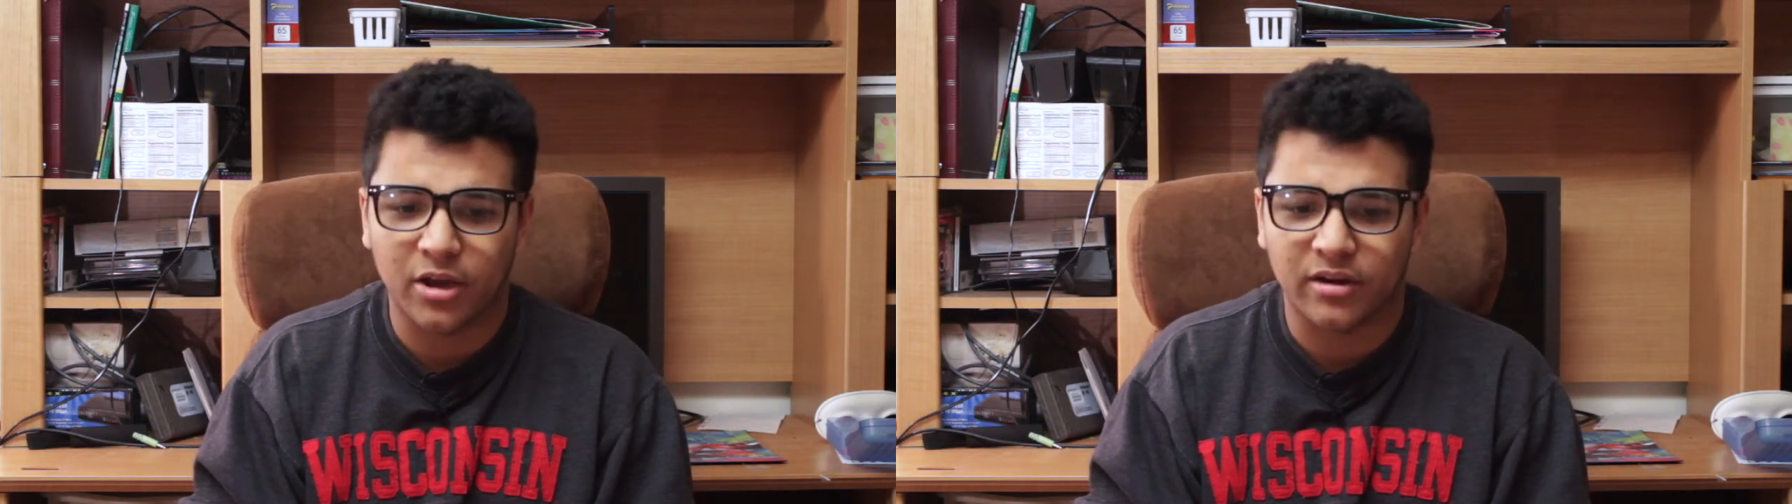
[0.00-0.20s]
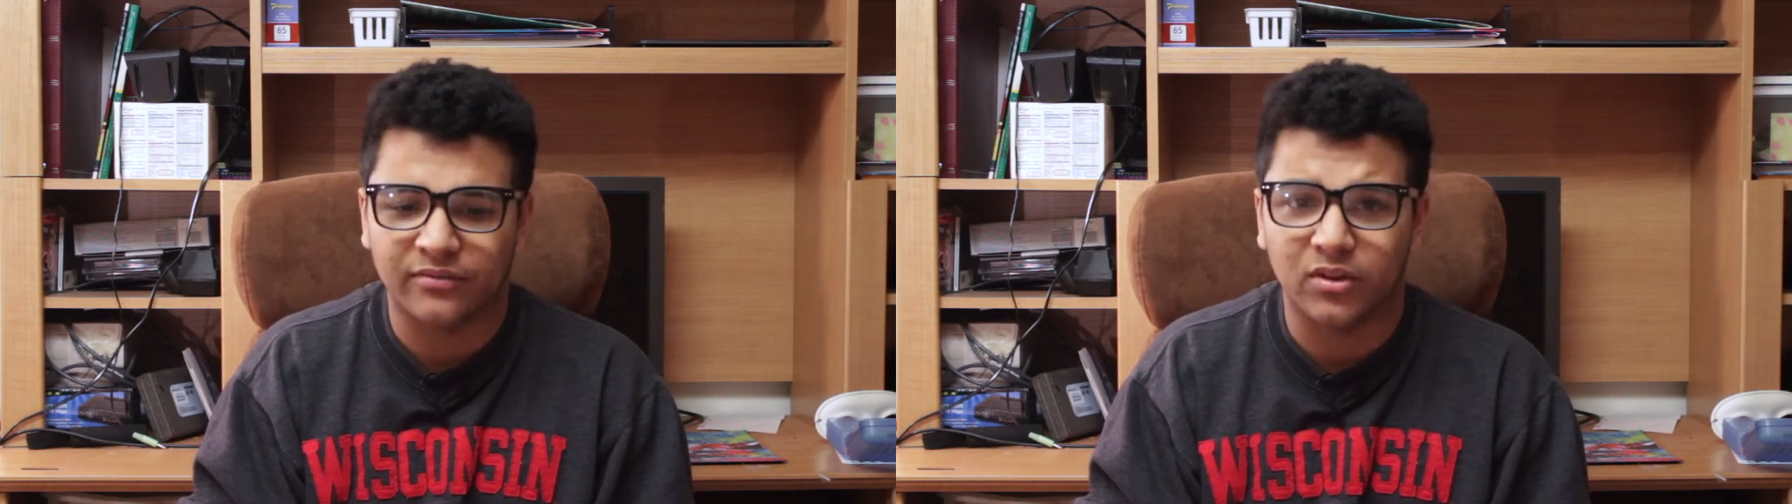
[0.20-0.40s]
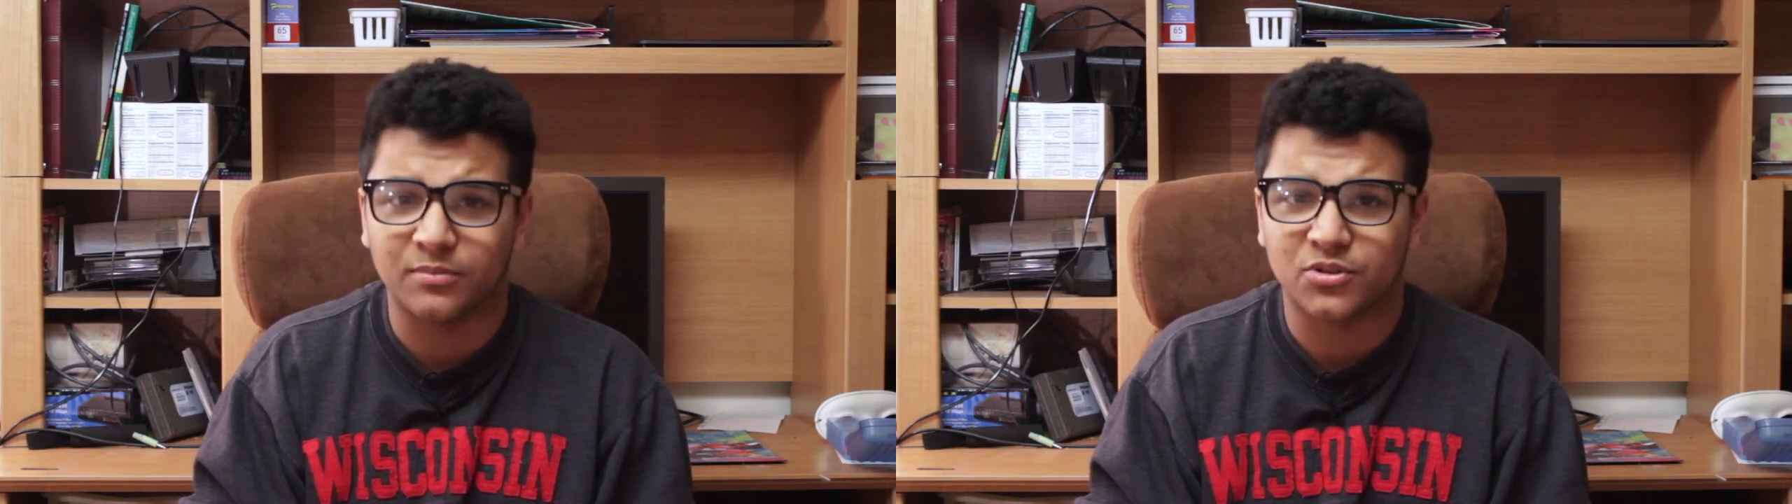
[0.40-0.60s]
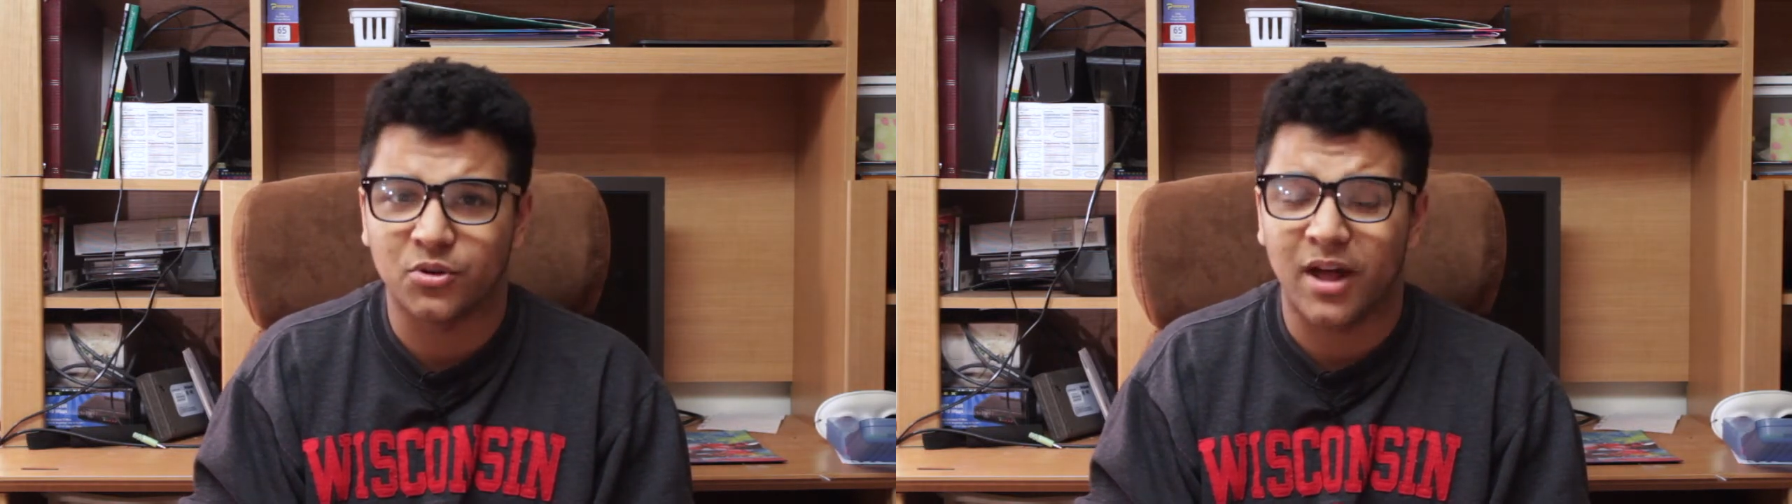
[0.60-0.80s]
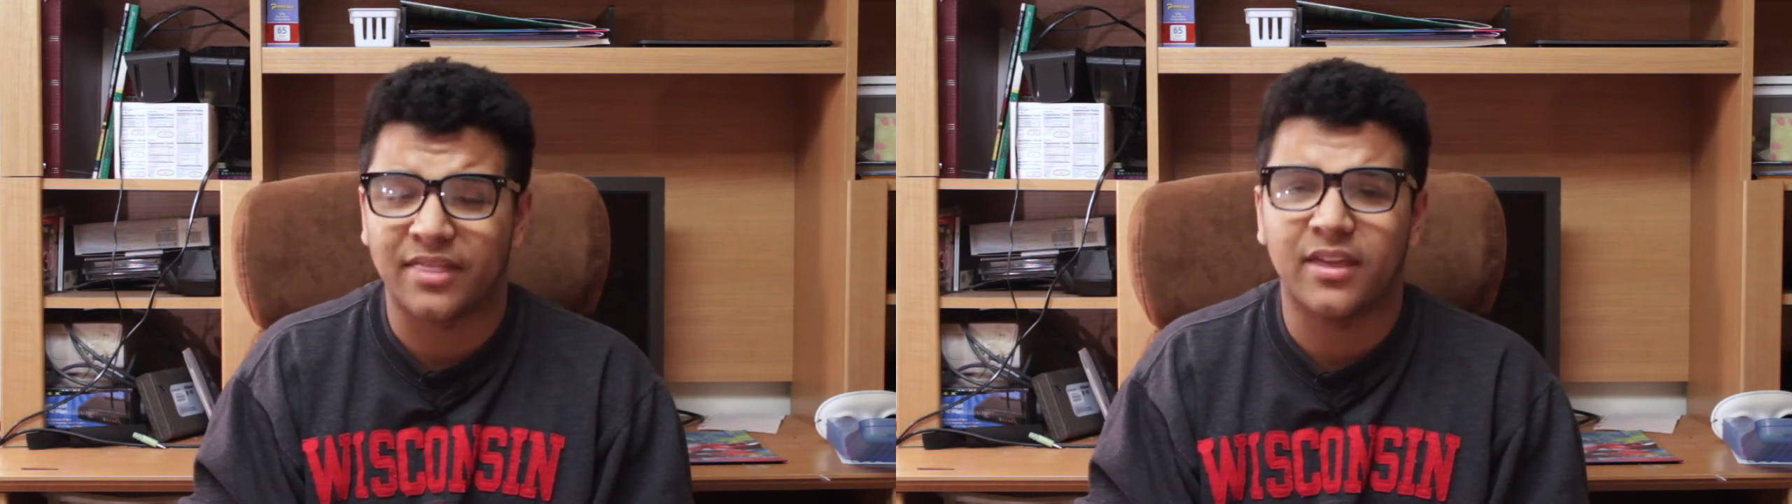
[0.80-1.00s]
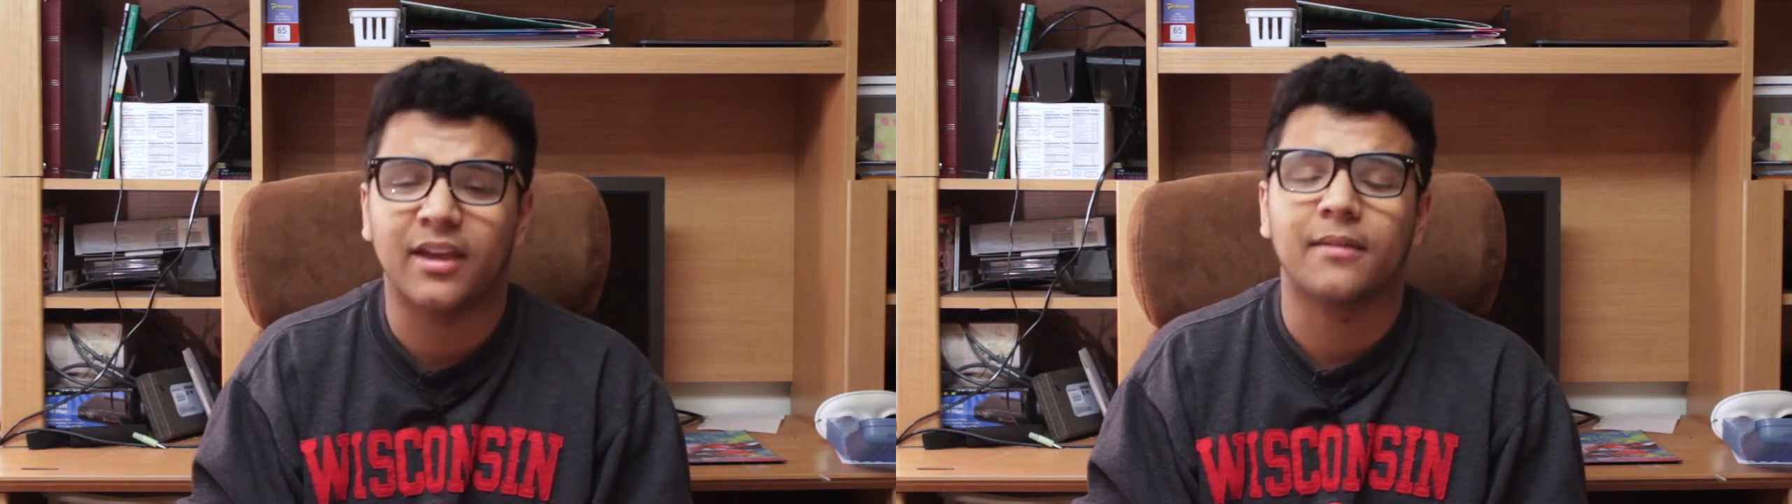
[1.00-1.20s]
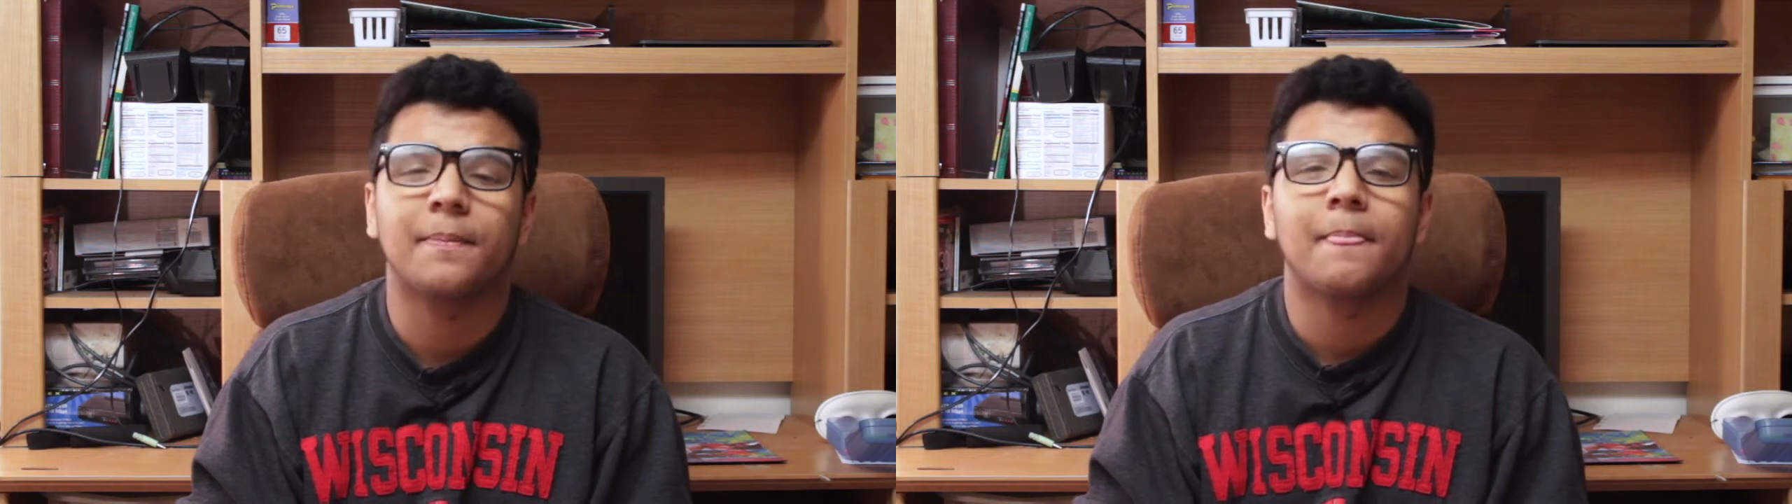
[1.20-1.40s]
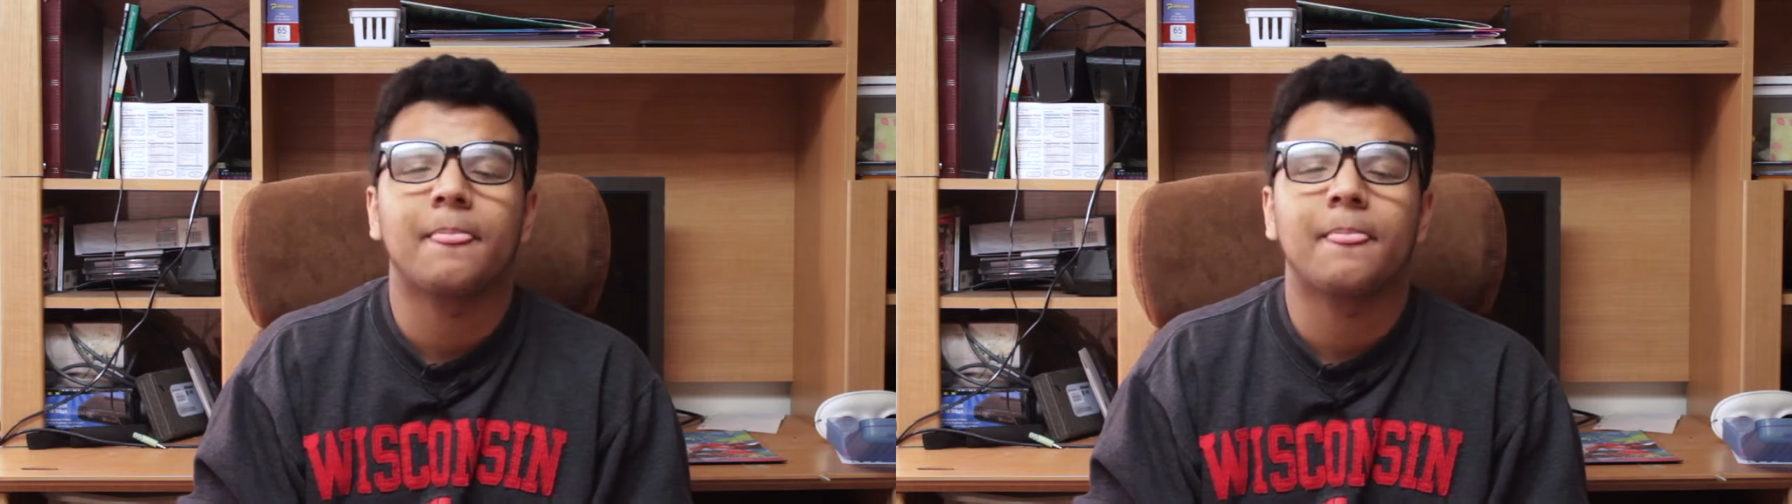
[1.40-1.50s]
to go to film school. I think